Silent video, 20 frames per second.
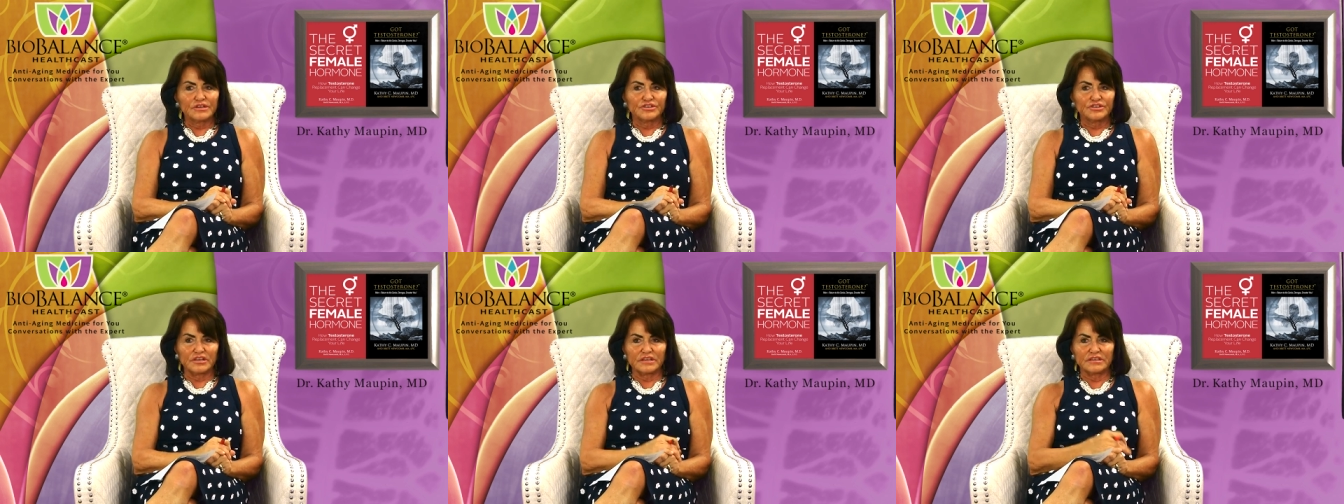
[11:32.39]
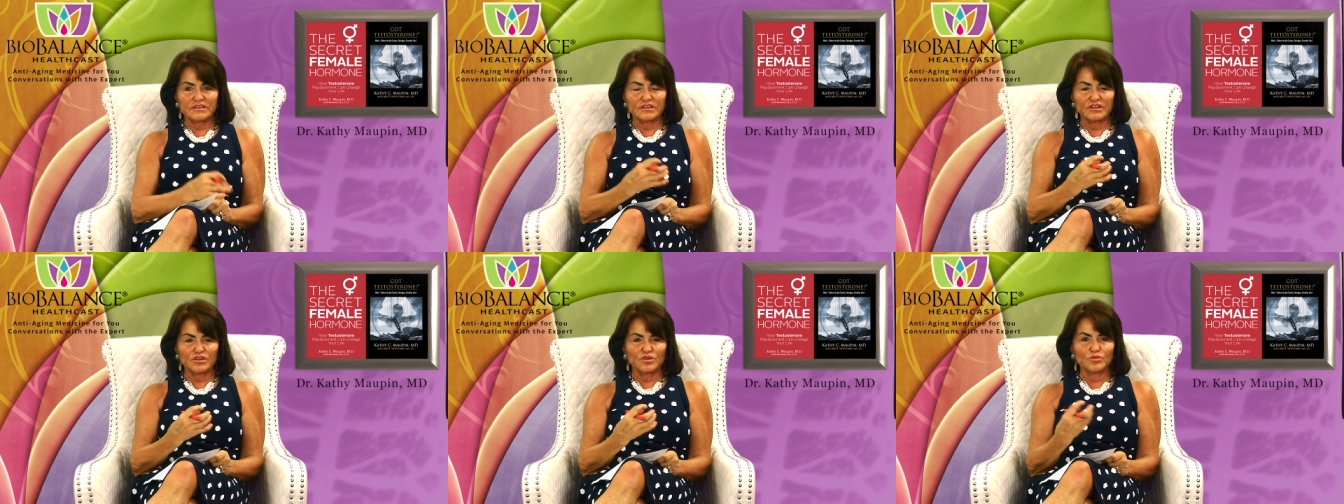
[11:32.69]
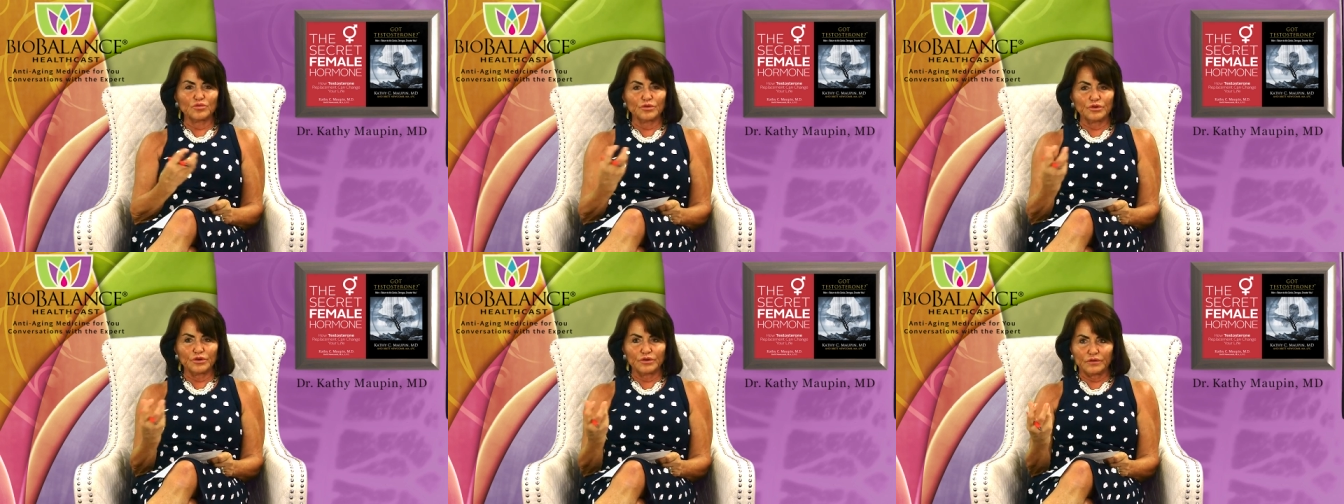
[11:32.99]
just
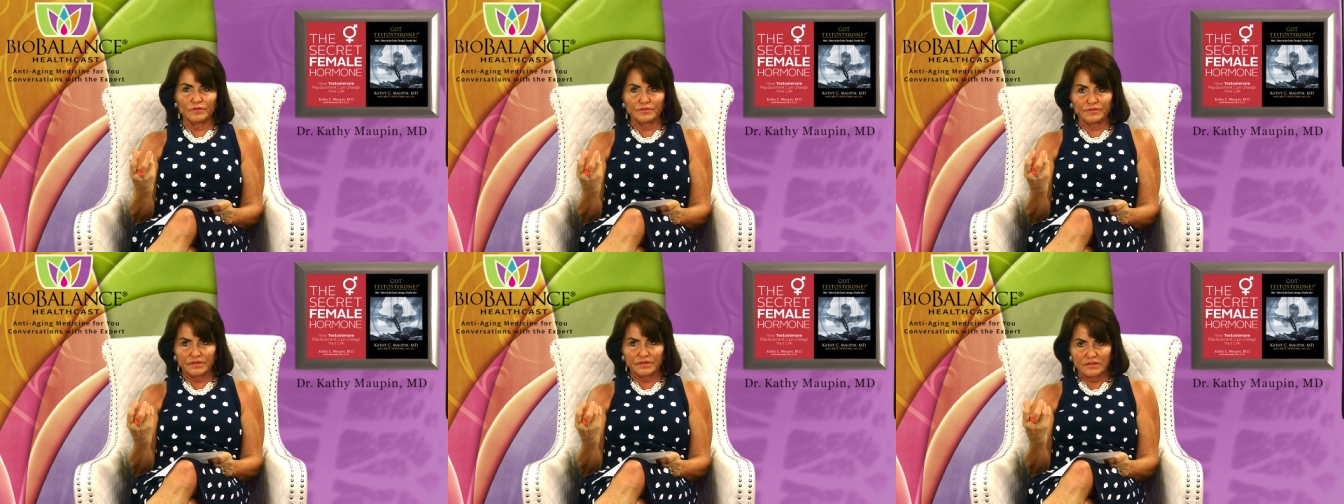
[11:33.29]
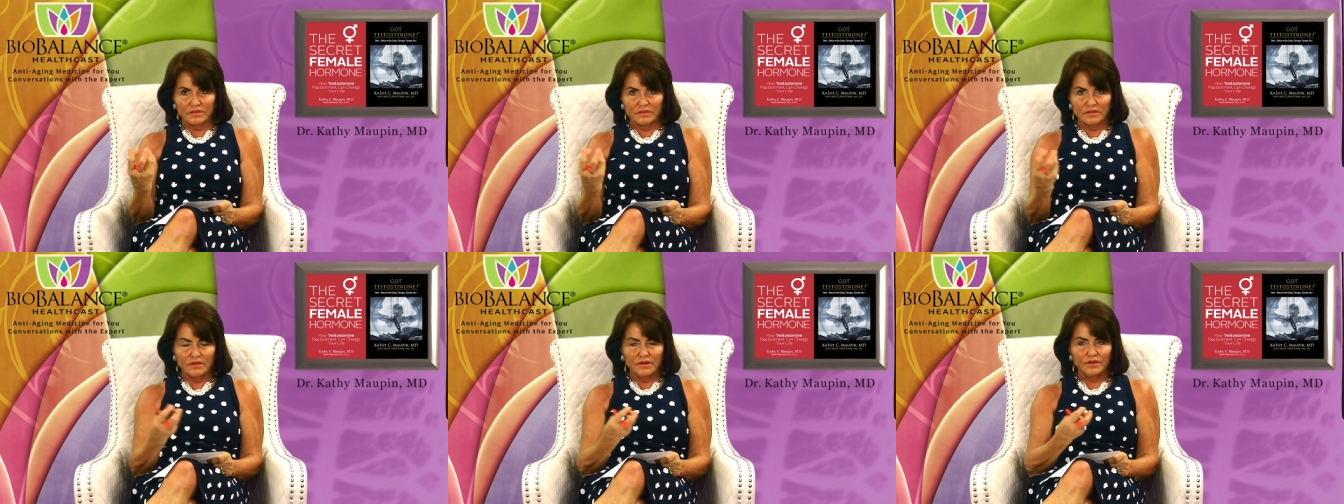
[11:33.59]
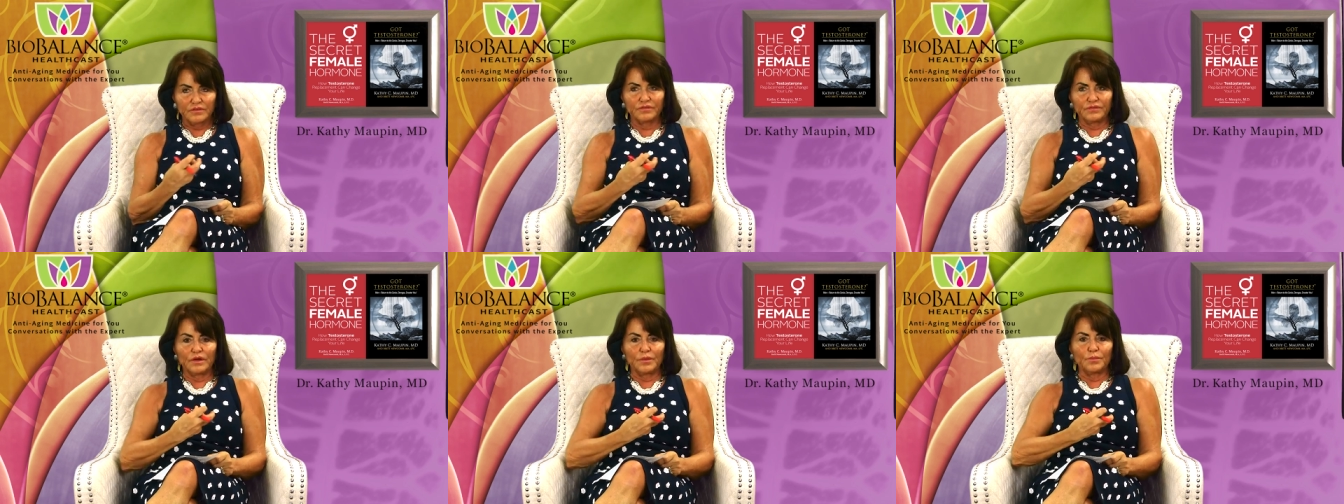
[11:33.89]
grooves
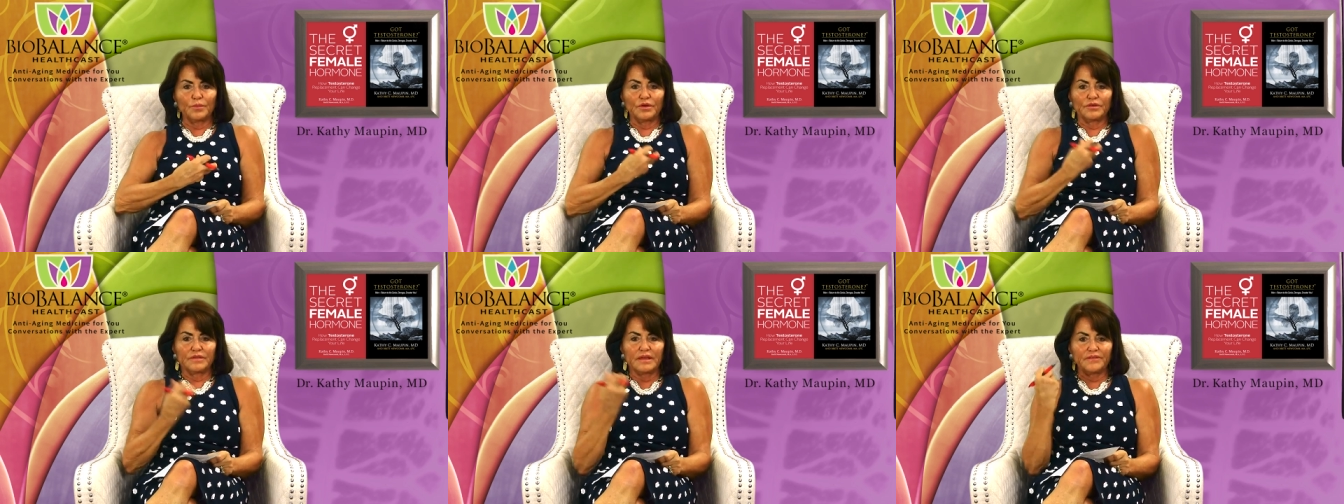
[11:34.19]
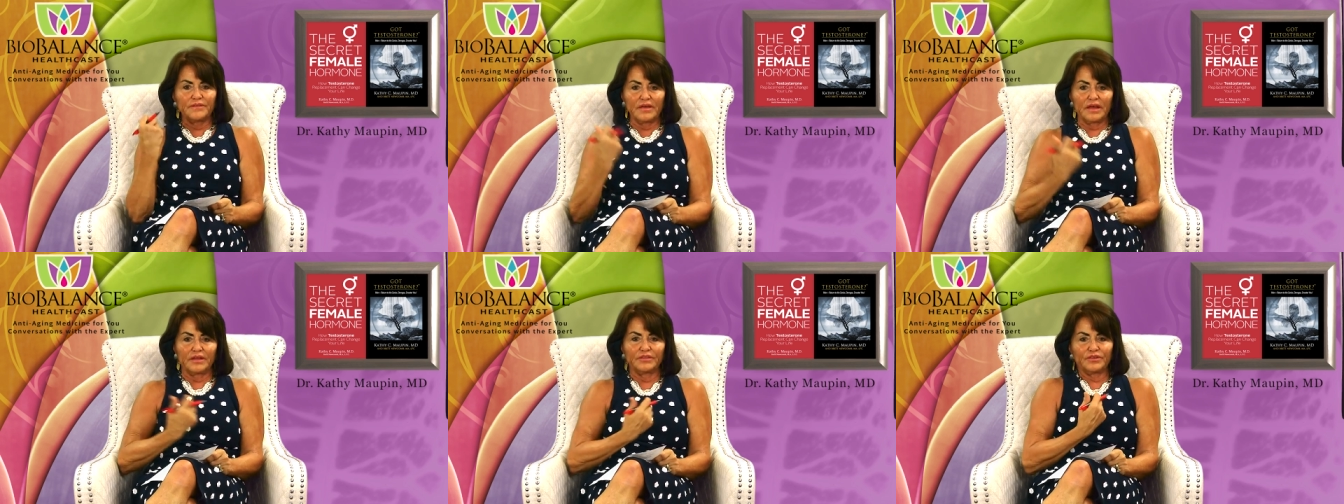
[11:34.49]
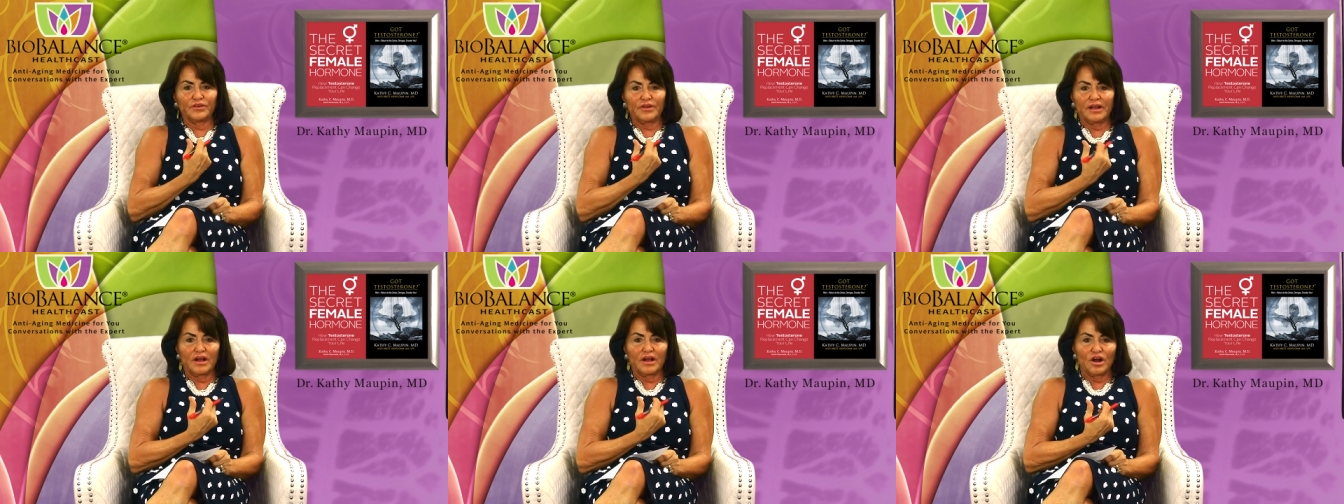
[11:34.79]
from where they've held
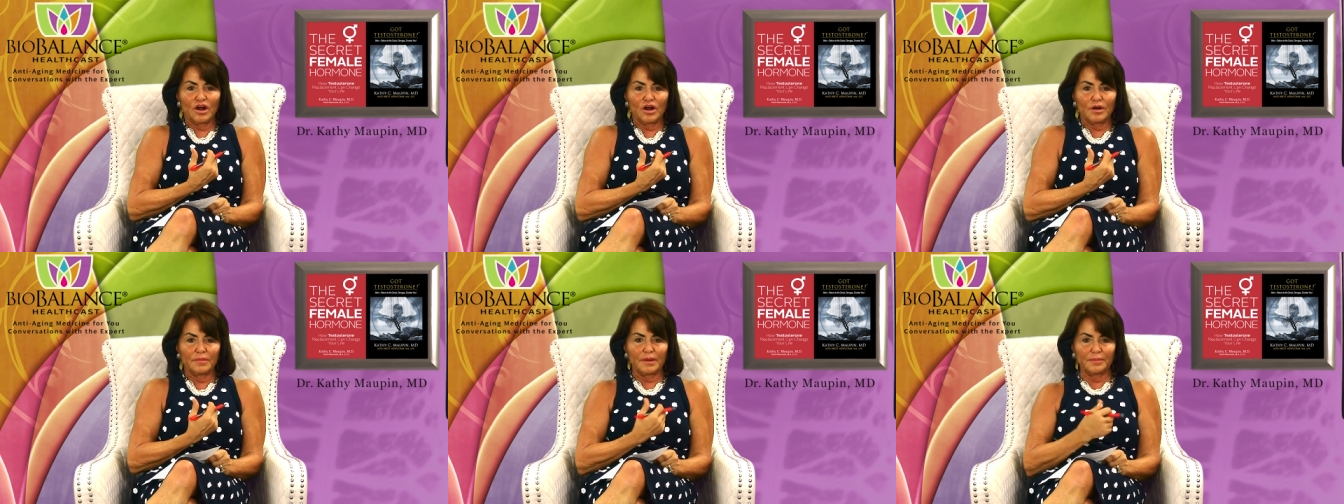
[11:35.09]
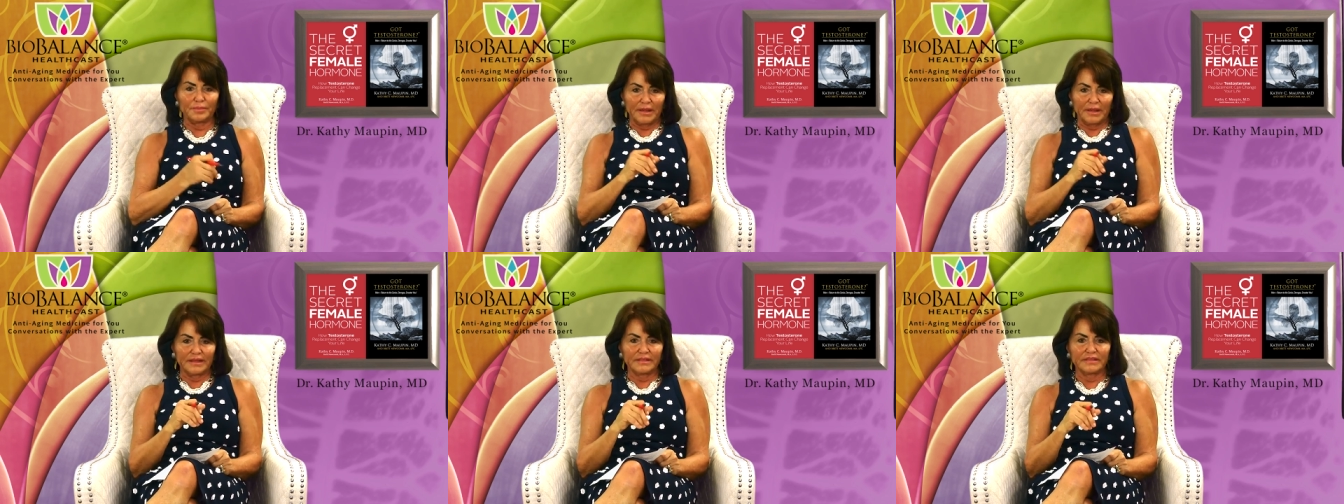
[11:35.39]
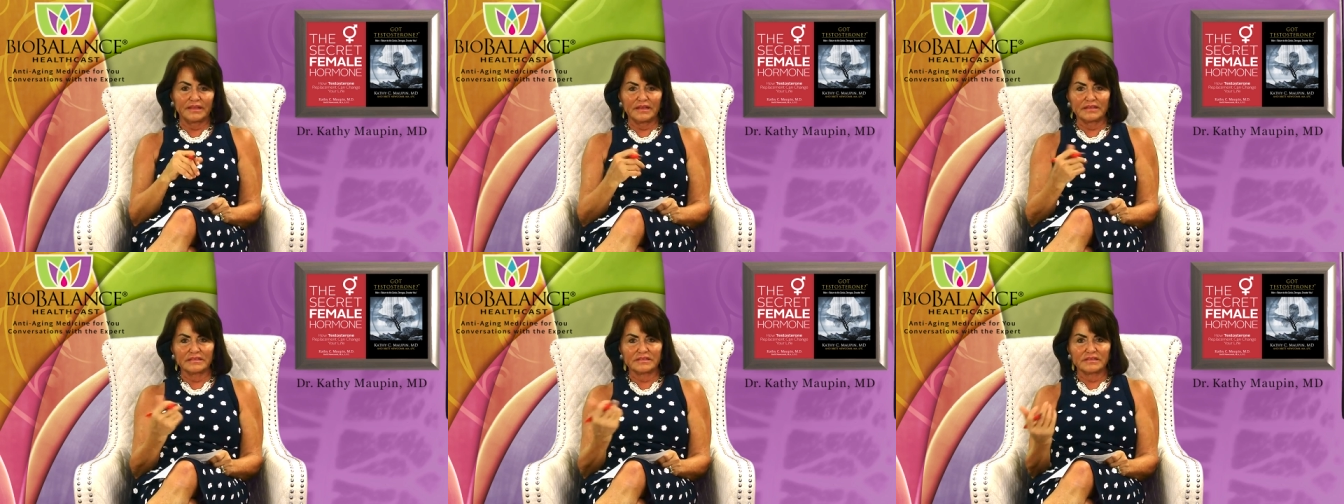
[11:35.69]
their arm up like
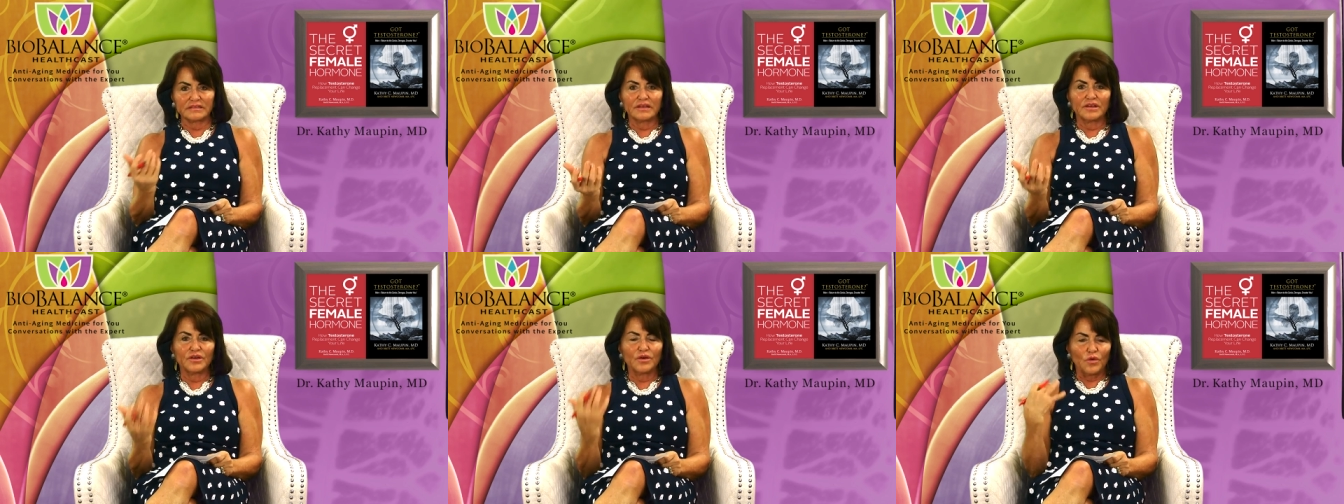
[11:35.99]
this,